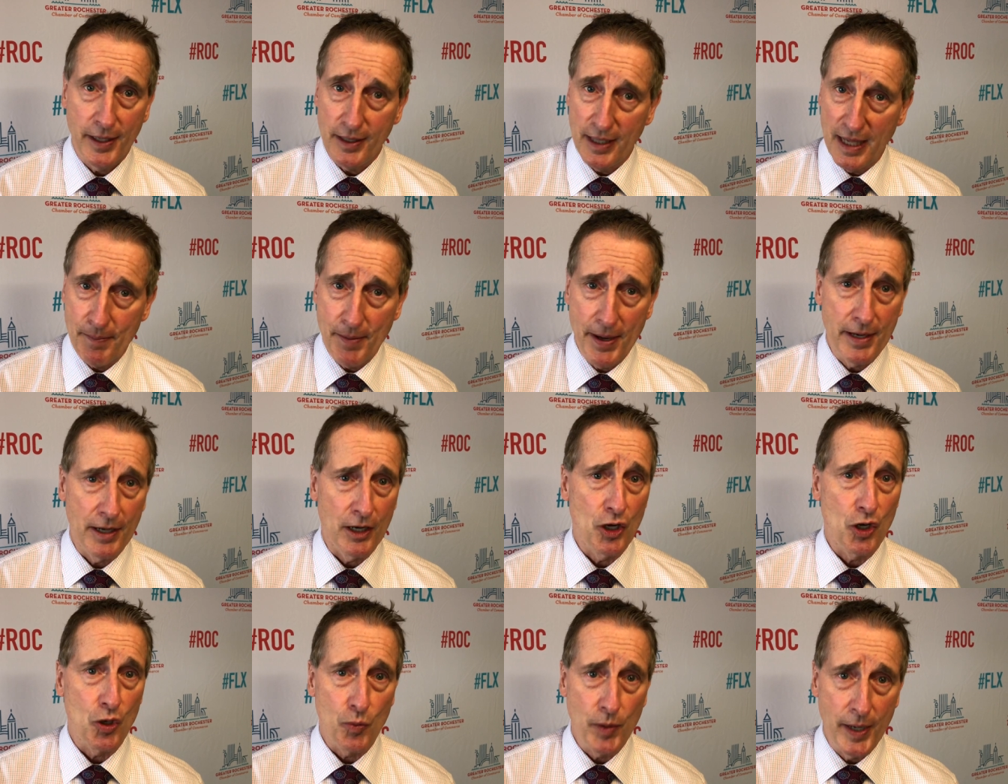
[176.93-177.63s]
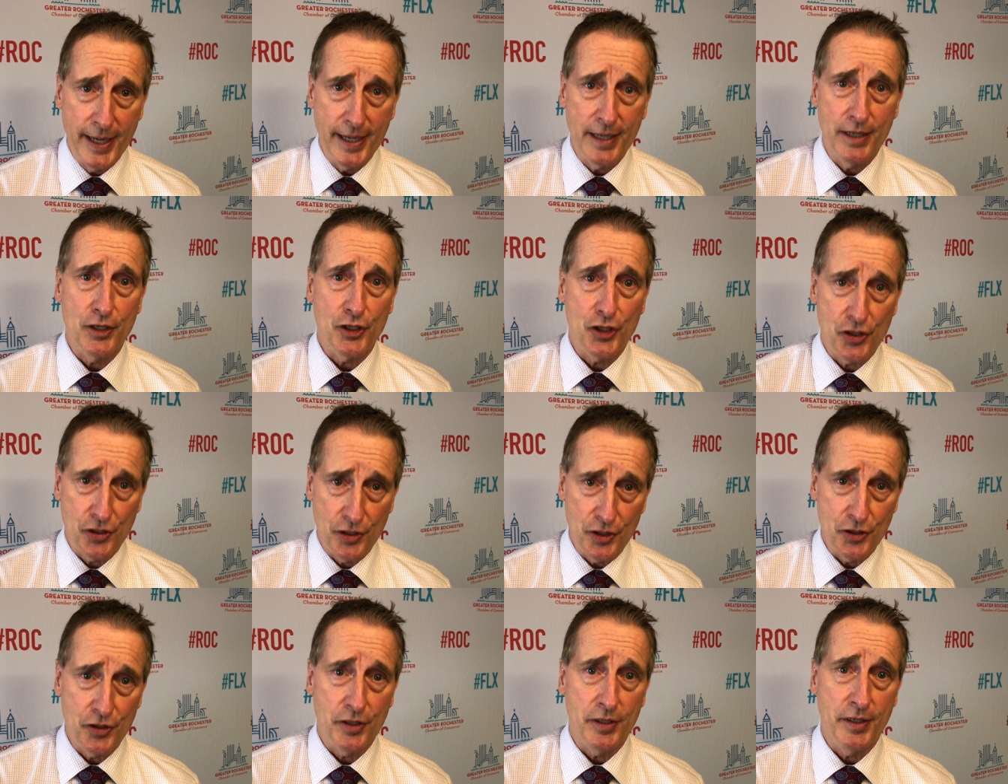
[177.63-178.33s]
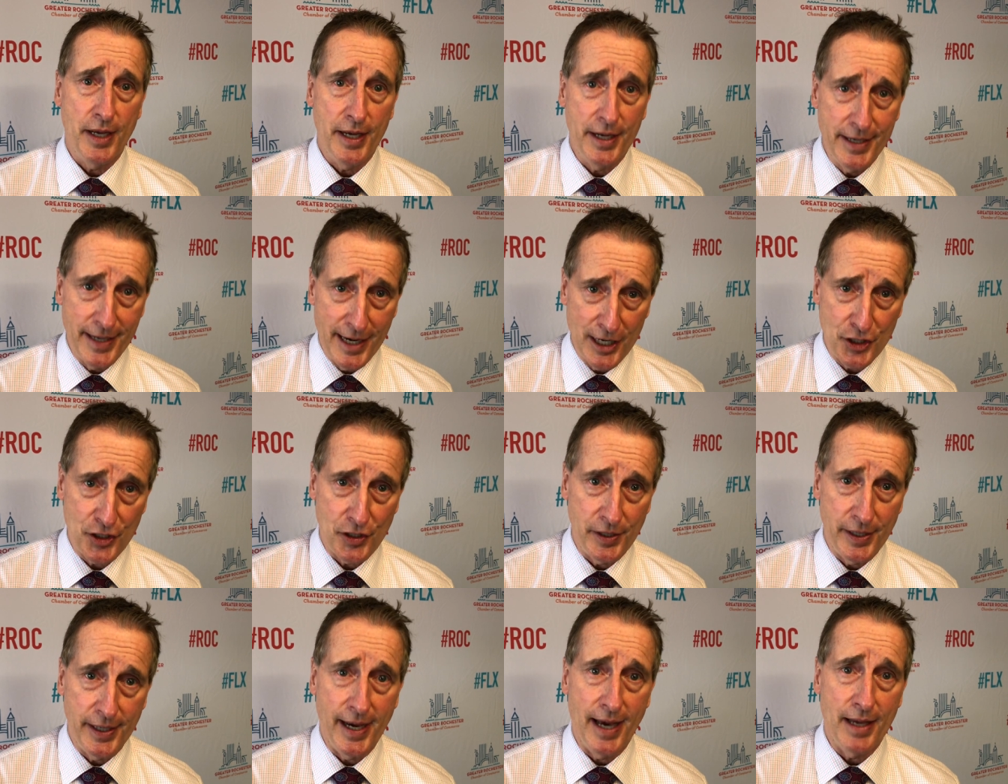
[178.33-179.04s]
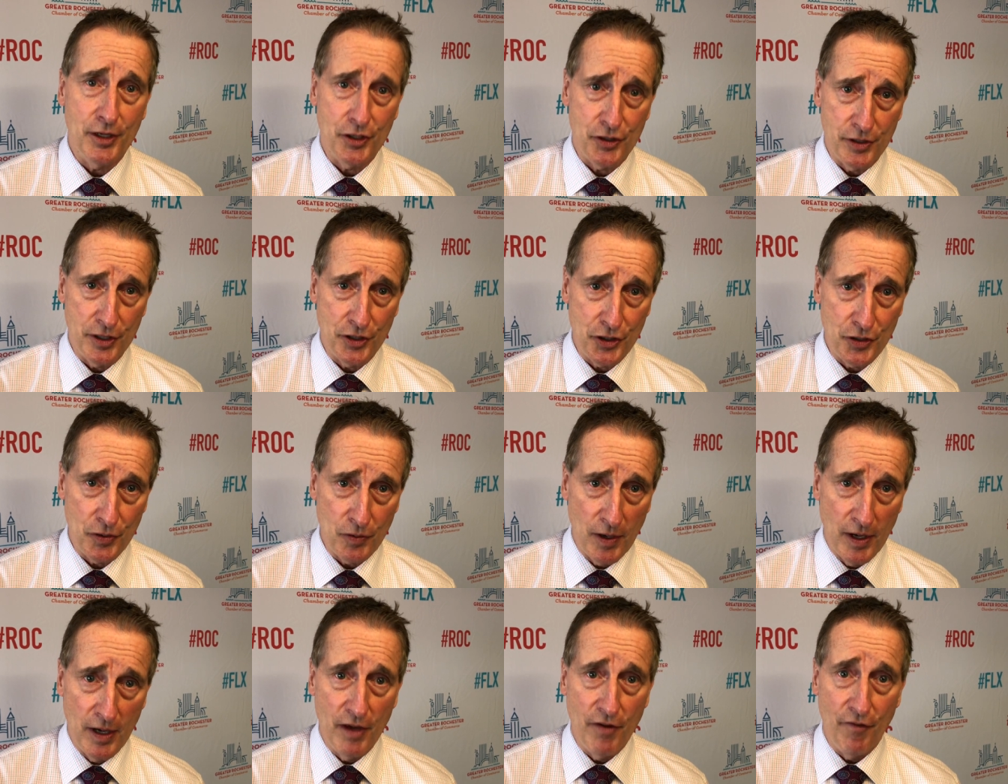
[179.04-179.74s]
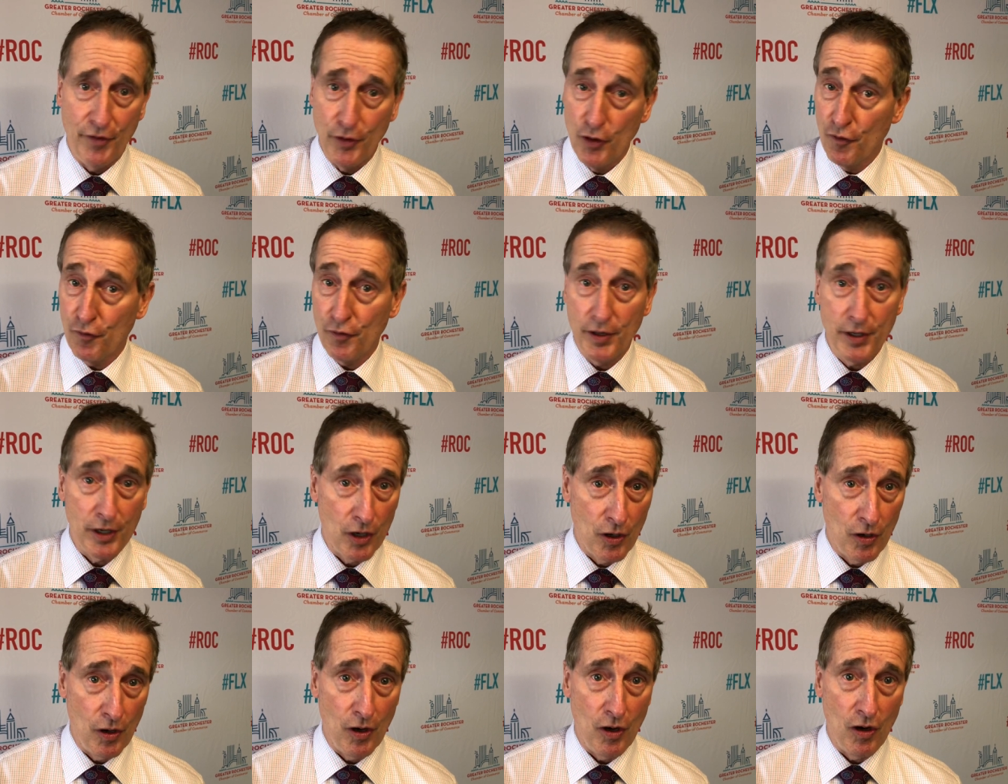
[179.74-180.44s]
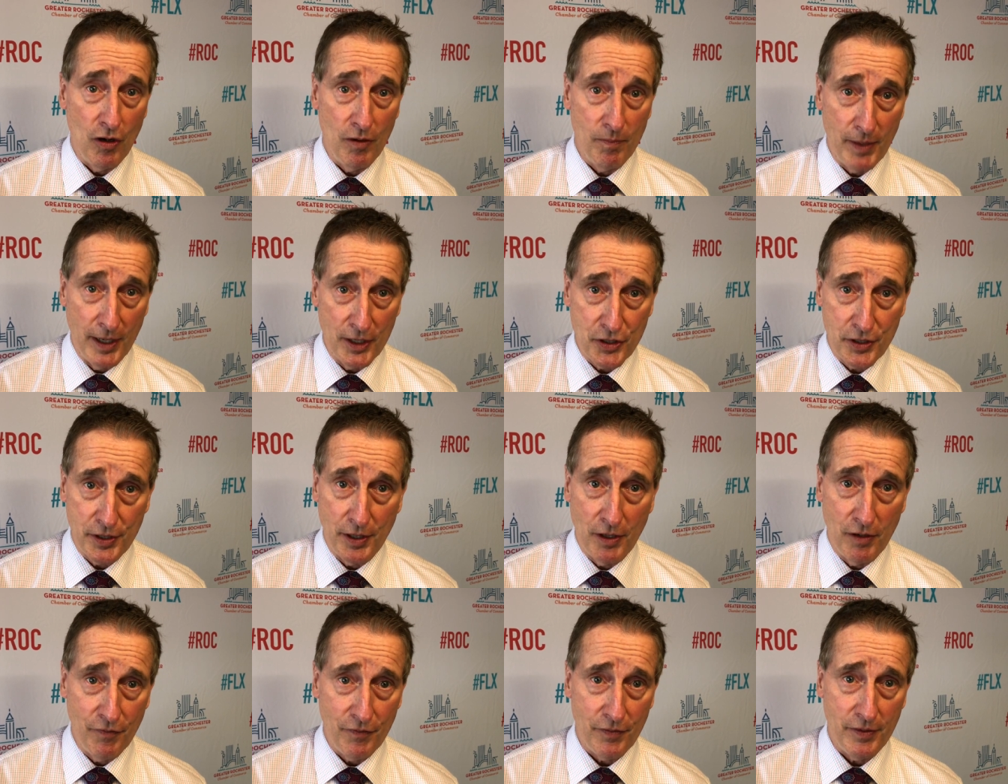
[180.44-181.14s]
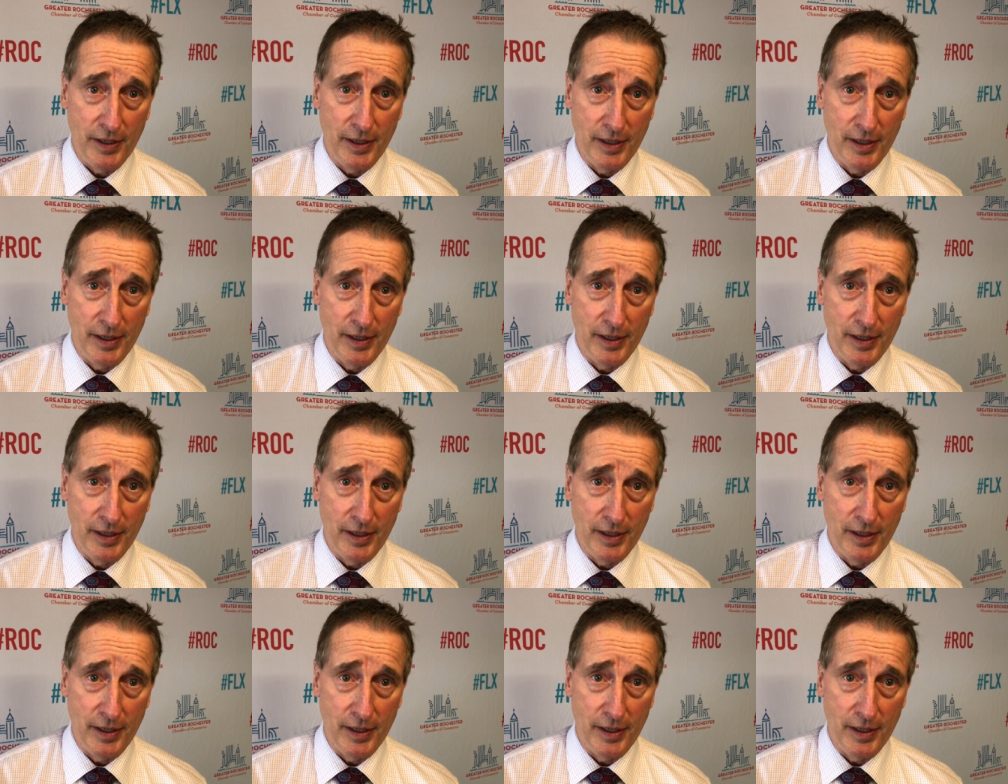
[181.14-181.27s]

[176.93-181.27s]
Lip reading: They made a great decision yesterday on this issue. Feel free to call myself